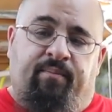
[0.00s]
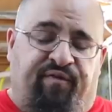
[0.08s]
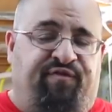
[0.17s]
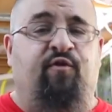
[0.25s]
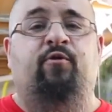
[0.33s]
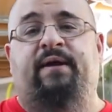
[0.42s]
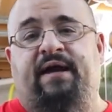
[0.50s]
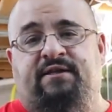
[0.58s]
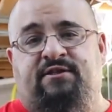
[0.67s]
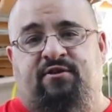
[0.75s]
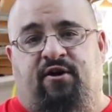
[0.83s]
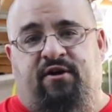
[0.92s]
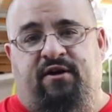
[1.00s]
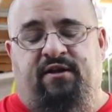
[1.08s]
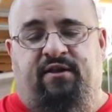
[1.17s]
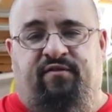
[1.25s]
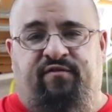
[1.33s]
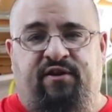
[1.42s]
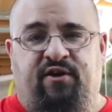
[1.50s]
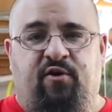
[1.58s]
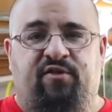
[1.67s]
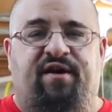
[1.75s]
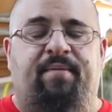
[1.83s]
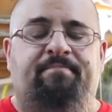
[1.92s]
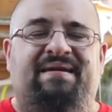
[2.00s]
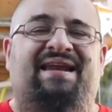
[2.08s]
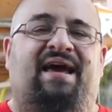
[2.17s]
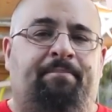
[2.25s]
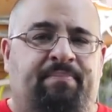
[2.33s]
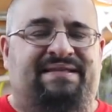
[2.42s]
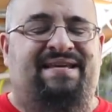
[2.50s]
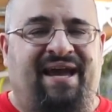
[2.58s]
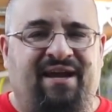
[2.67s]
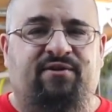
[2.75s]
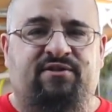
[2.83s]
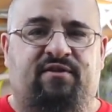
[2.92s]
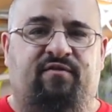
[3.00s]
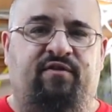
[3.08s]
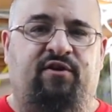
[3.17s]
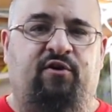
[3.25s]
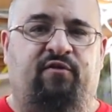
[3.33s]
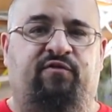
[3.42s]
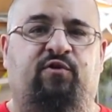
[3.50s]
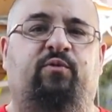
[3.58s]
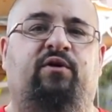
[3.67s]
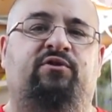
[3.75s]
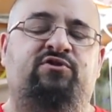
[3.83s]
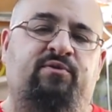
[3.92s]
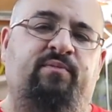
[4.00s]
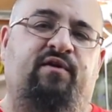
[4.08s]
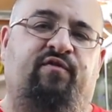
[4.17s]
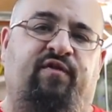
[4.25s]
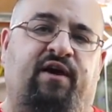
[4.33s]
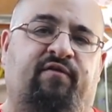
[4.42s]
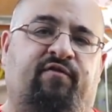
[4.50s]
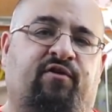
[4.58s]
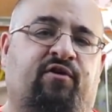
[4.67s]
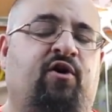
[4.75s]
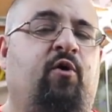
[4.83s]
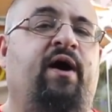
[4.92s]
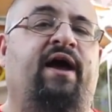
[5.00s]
Before we get started in the video, the meat and potatoes of the video, if you will, do me a favor, go